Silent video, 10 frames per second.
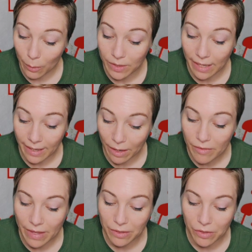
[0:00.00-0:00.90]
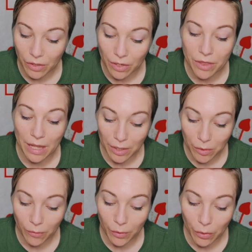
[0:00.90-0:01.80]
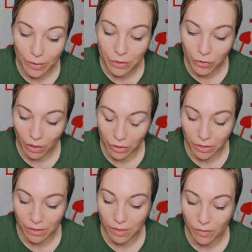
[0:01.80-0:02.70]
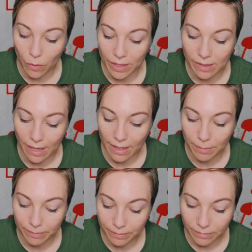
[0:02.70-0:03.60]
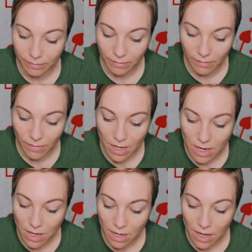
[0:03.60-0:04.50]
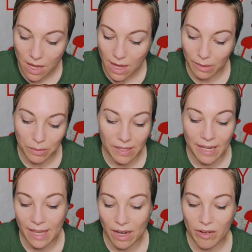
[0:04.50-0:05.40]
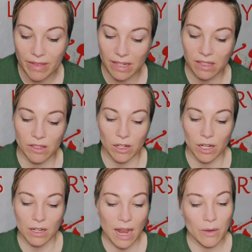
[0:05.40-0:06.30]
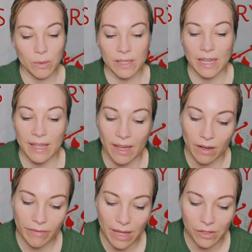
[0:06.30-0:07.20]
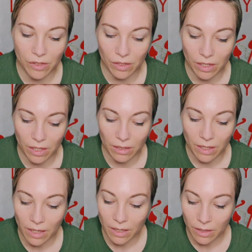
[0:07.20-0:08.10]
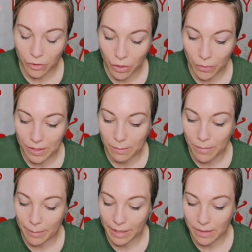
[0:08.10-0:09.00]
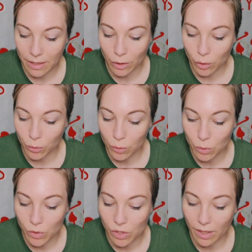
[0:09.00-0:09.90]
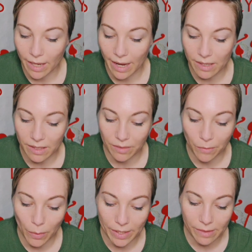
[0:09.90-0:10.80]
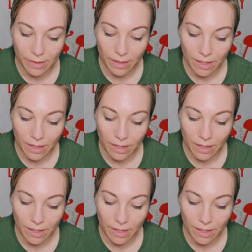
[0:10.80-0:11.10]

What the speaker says: will take care of that, sir. Thank you for your instructions," the voice said. "I will take care of that, sir. I will take care of that, sir," Jonas mimicked in a cruel, sarcastic voice.